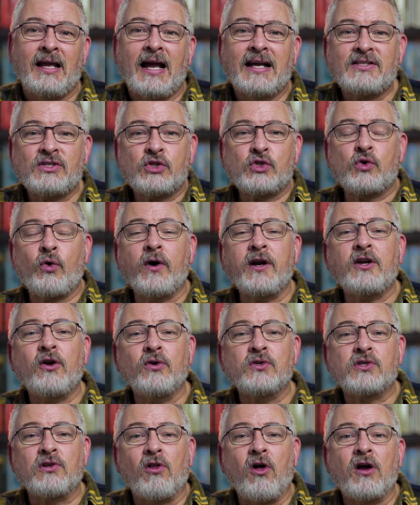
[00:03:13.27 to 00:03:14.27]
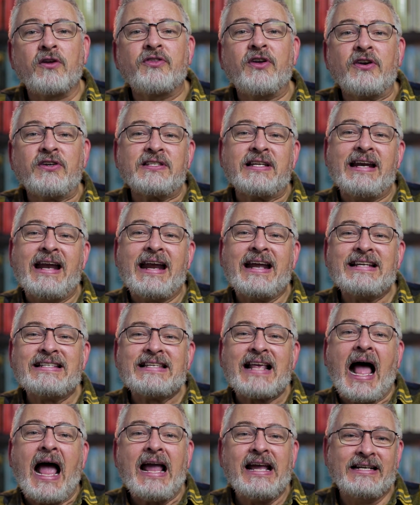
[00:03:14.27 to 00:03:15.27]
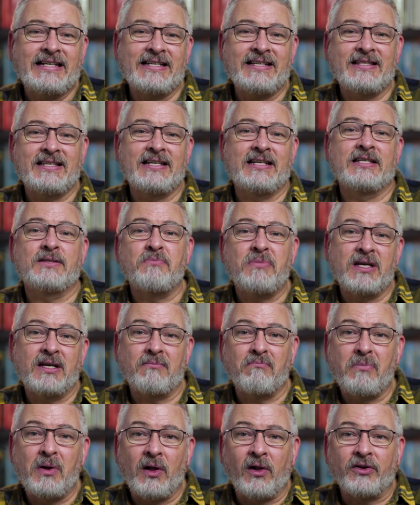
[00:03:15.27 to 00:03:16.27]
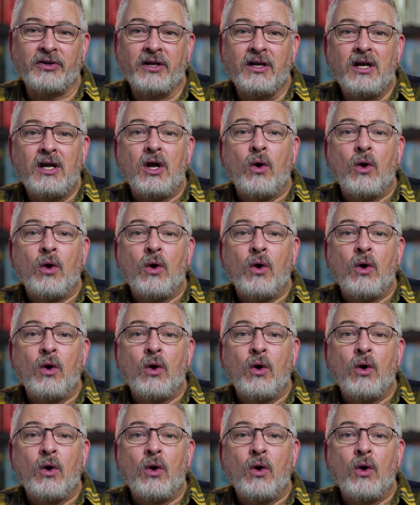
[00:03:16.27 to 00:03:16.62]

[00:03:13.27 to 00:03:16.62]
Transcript: As the story goes along, there's an anxiety that is being built.